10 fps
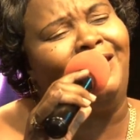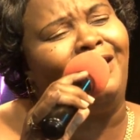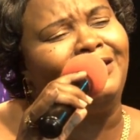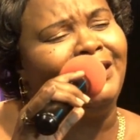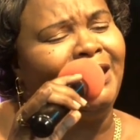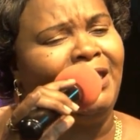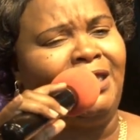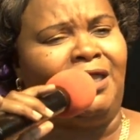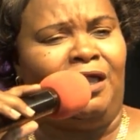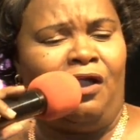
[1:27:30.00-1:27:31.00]

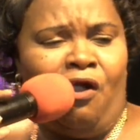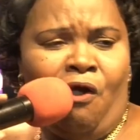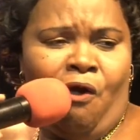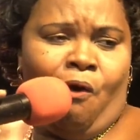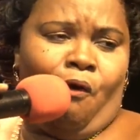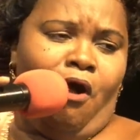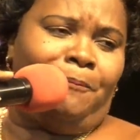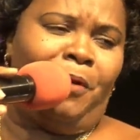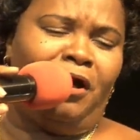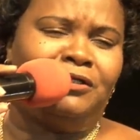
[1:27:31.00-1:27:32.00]
honey.
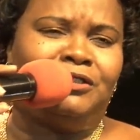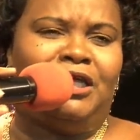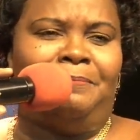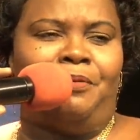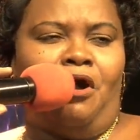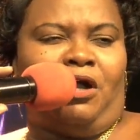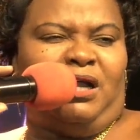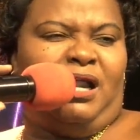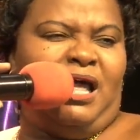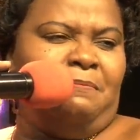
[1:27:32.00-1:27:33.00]
Open the book,
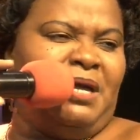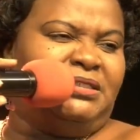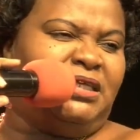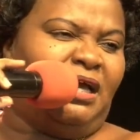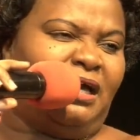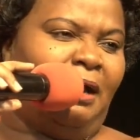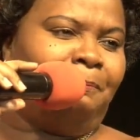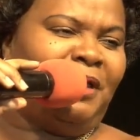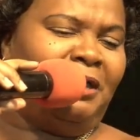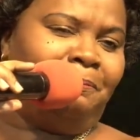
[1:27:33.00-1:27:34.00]
let me take a
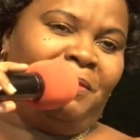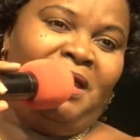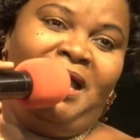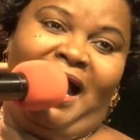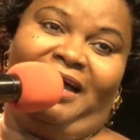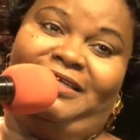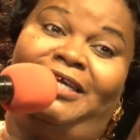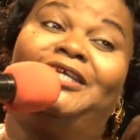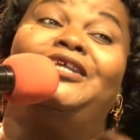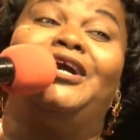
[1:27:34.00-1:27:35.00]
peep. And
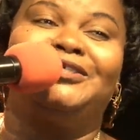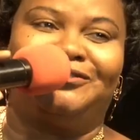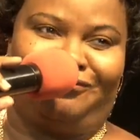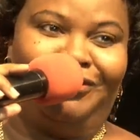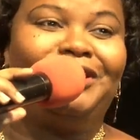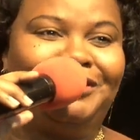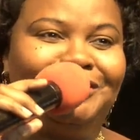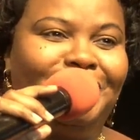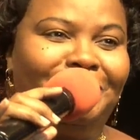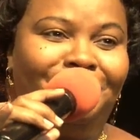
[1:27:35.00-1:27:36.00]
he does read
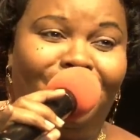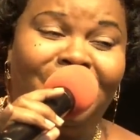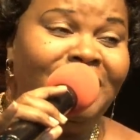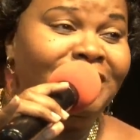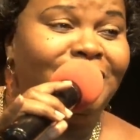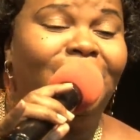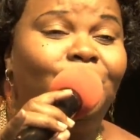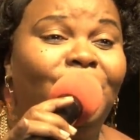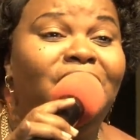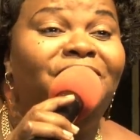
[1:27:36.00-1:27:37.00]
the book till
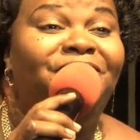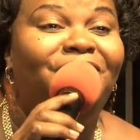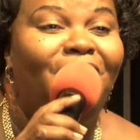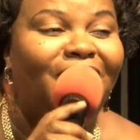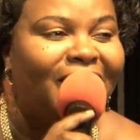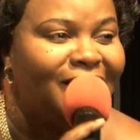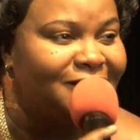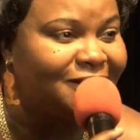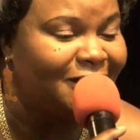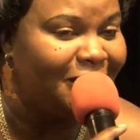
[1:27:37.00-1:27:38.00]
we fall
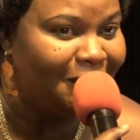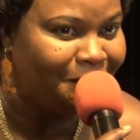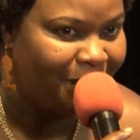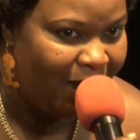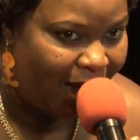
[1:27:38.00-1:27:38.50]
asleep.